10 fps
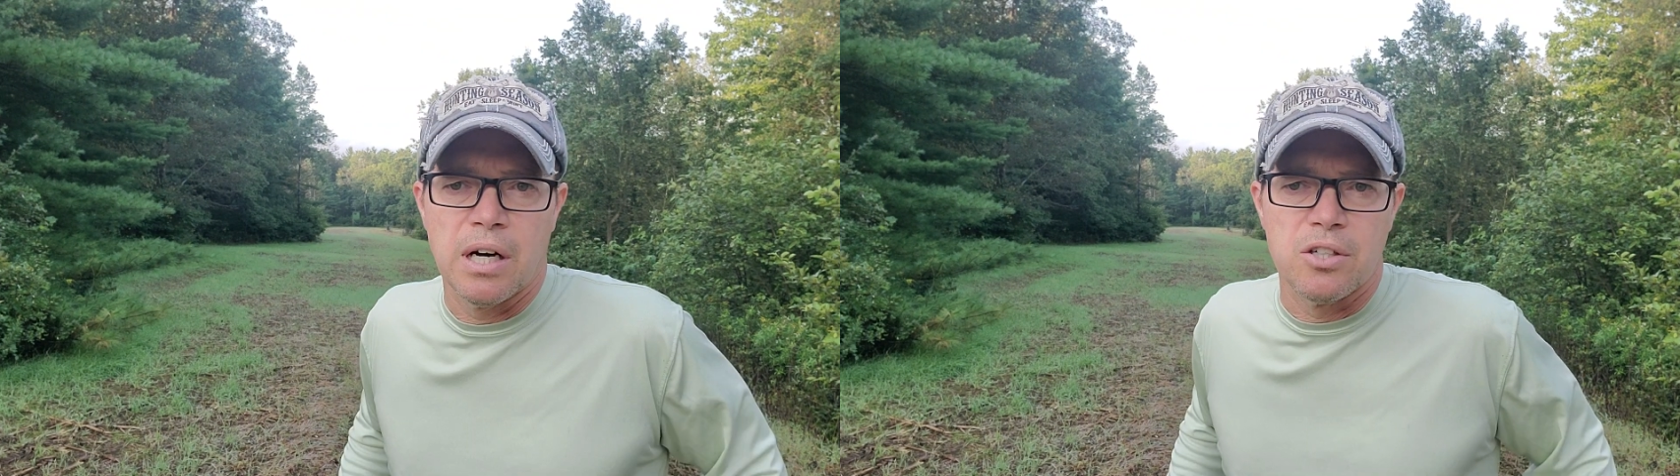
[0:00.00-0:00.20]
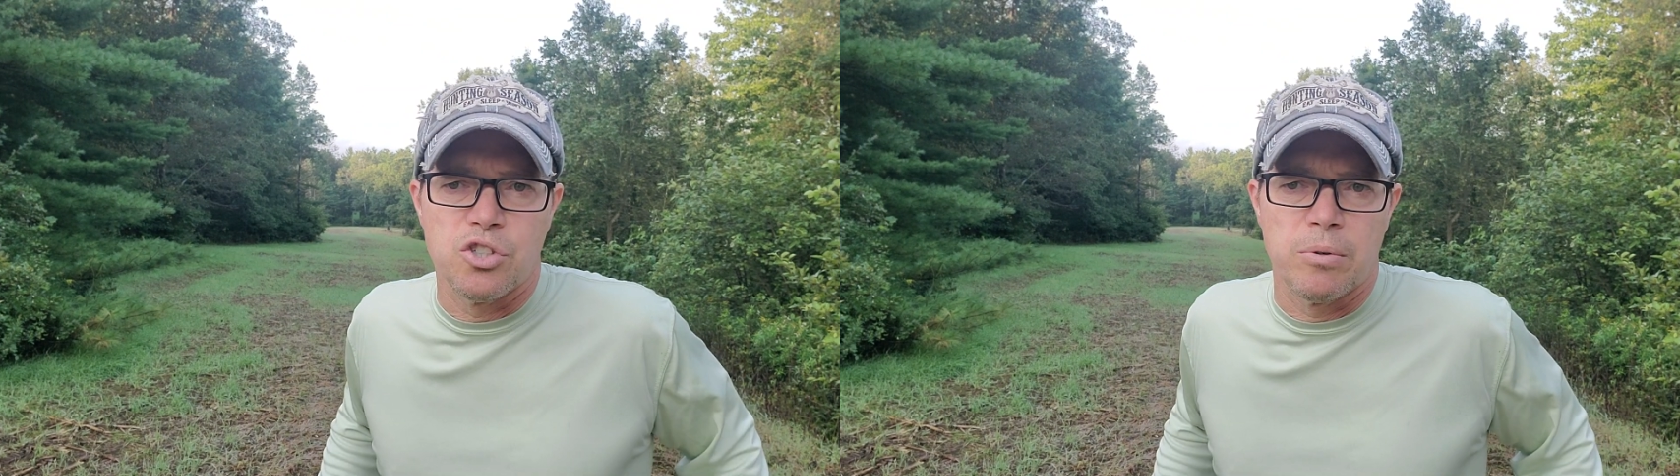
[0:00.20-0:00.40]

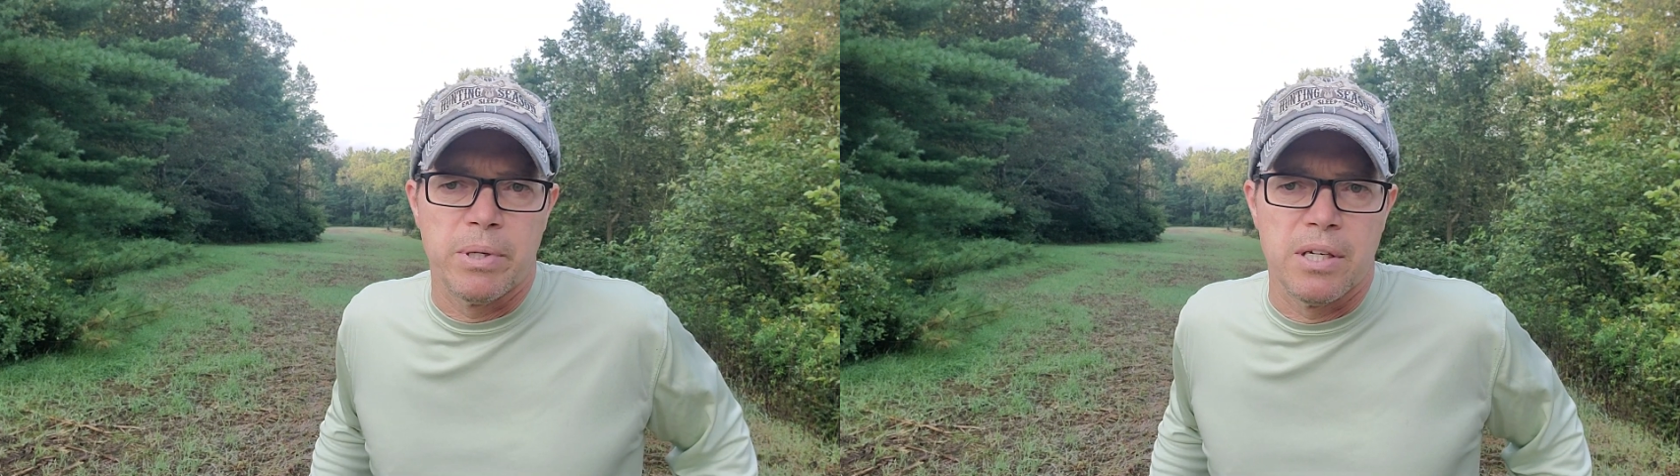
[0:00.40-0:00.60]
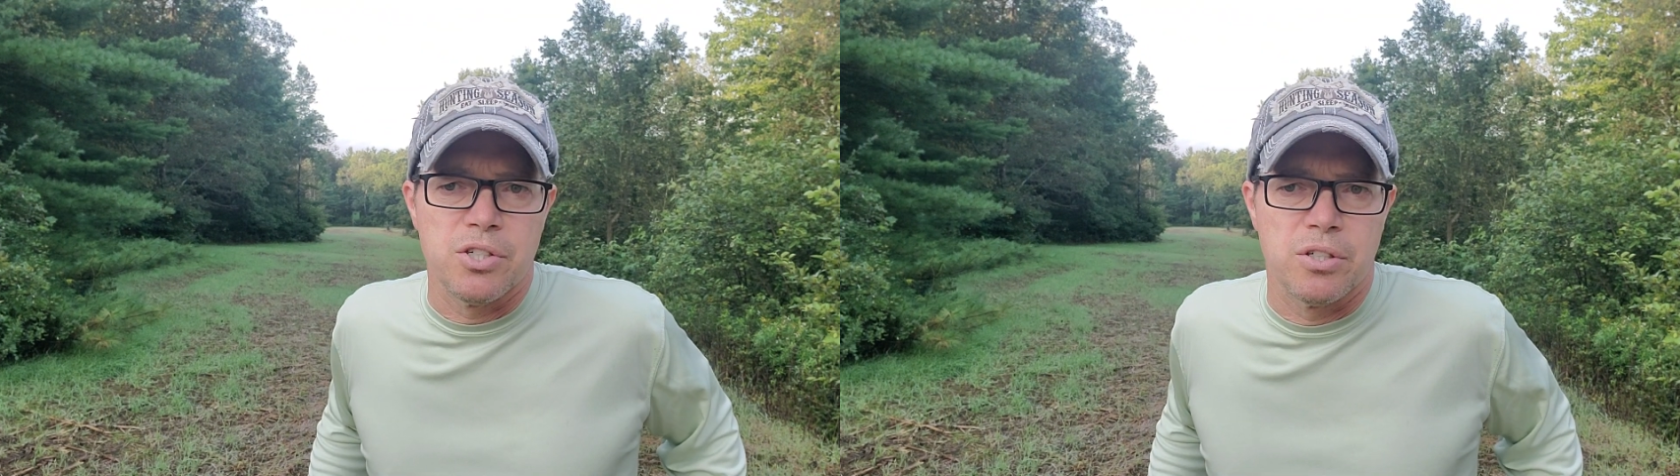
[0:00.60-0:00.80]

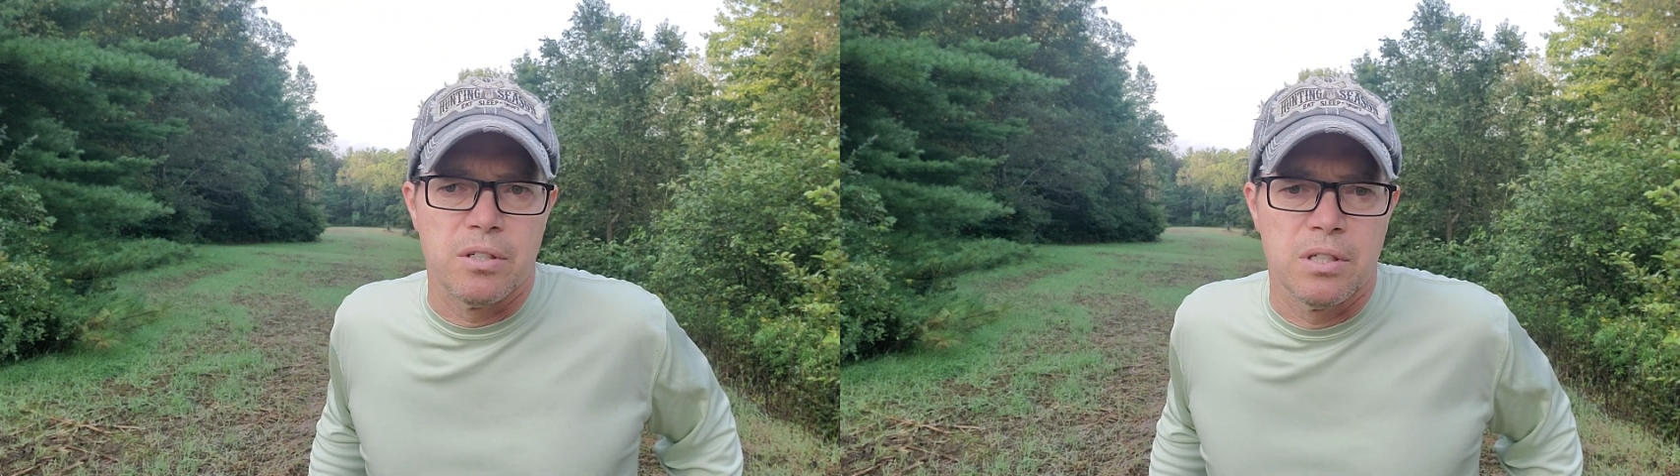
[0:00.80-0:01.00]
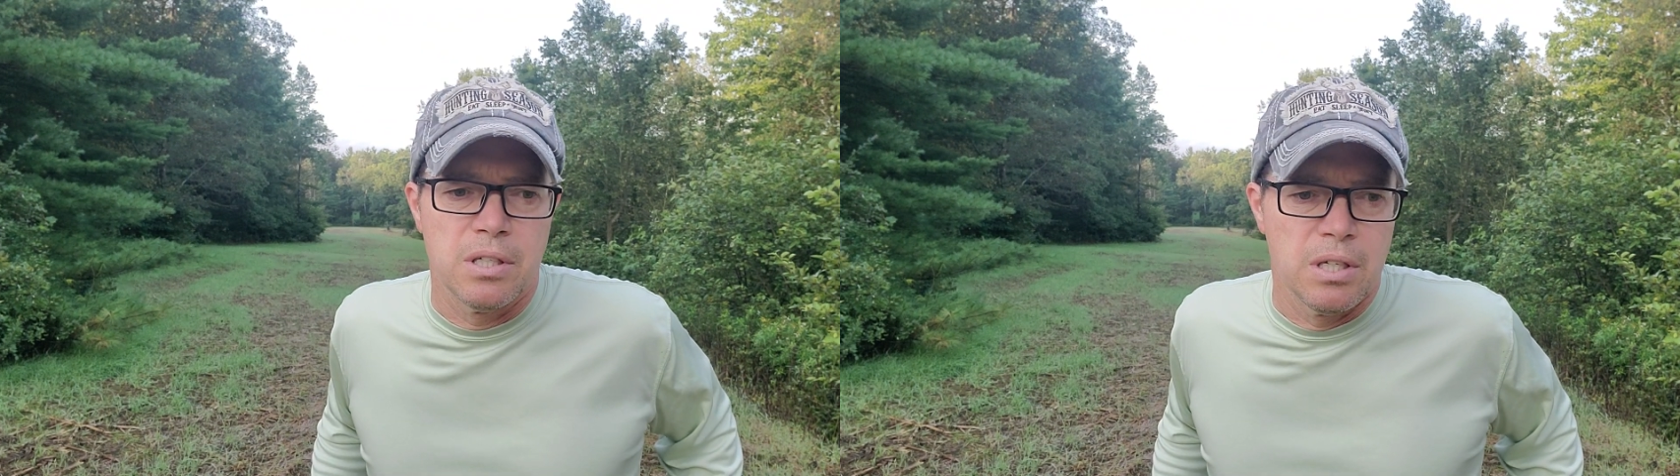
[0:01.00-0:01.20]
germination.
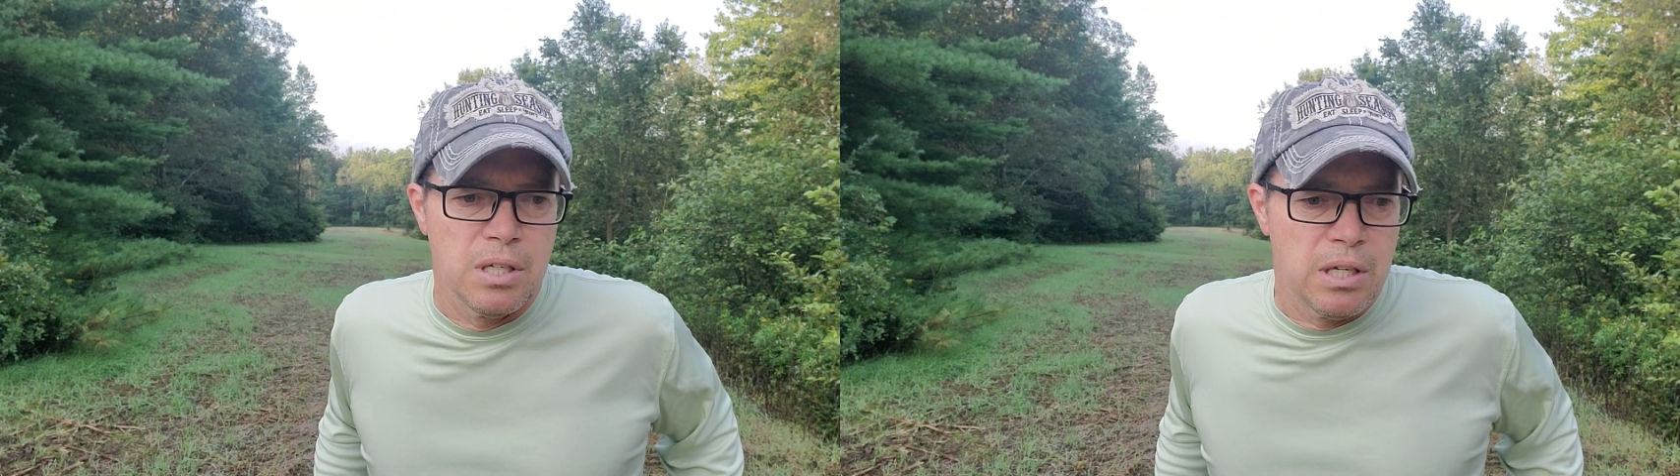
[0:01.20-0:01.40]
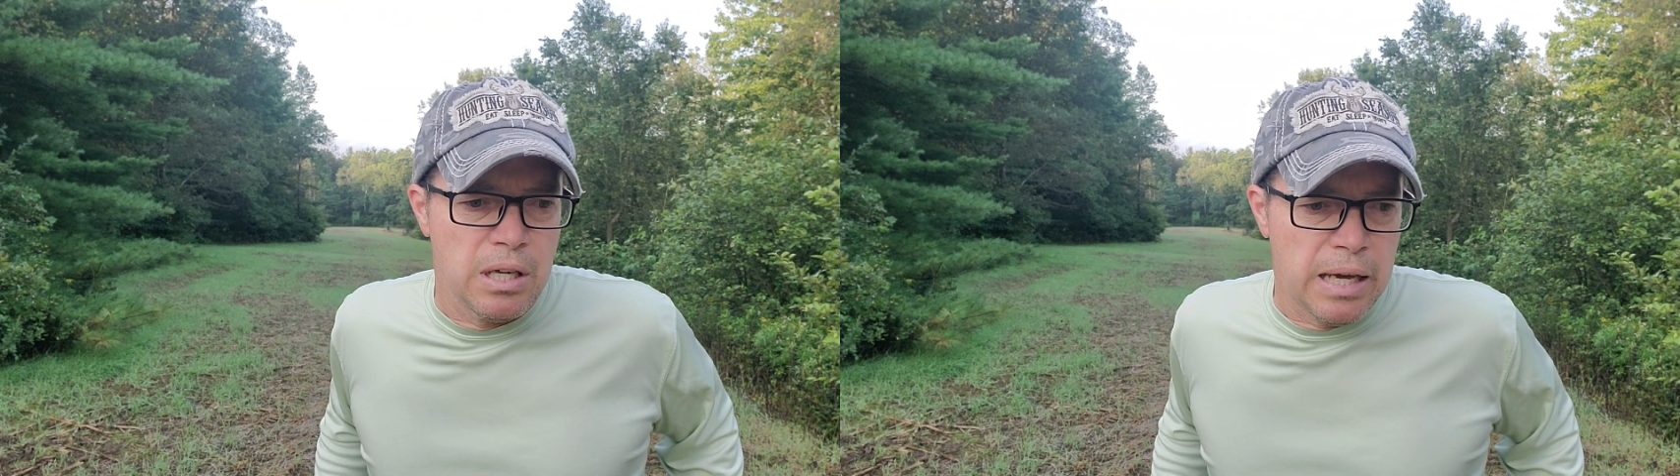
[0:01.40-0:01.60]

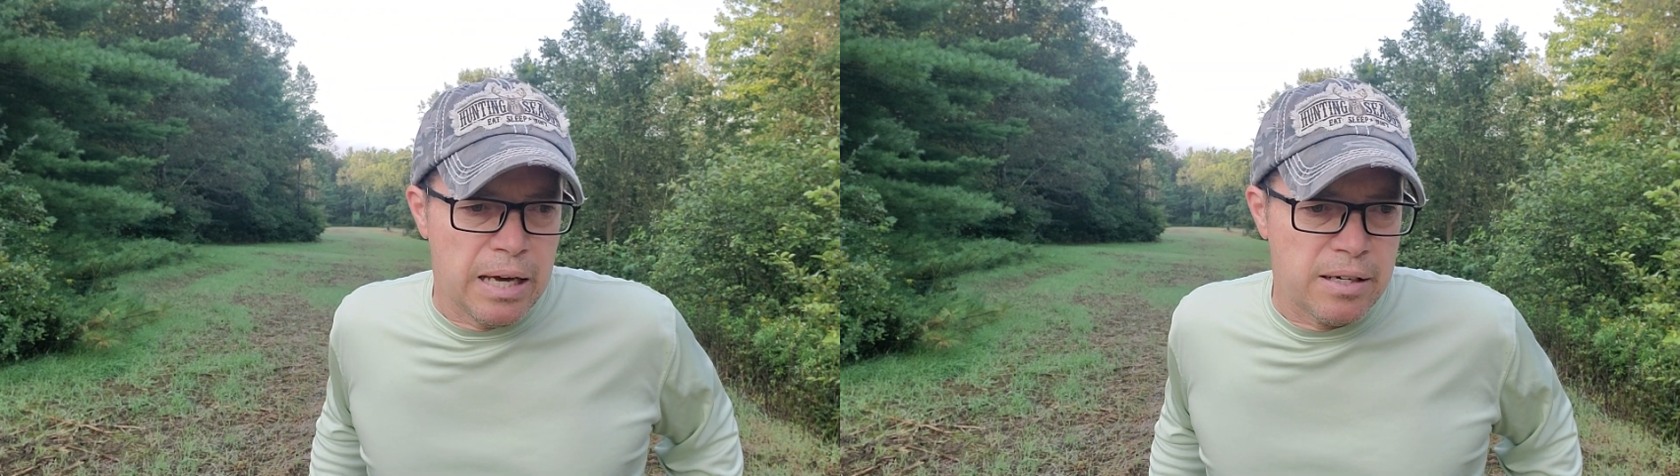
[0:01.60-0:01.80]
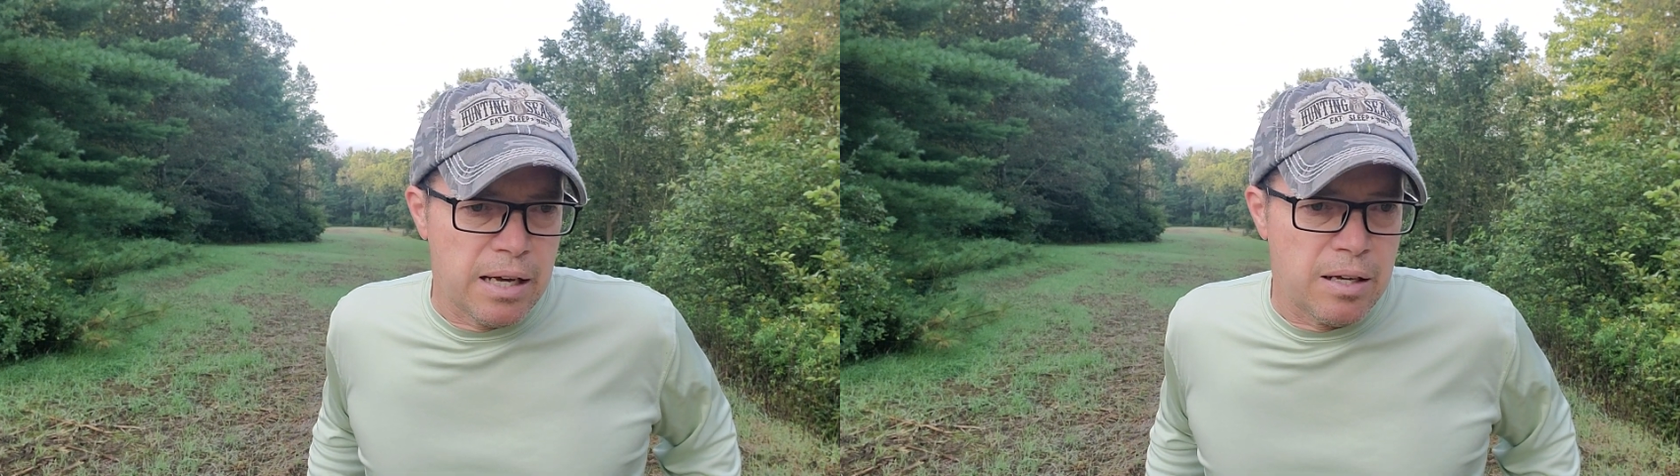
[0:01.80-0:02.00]
And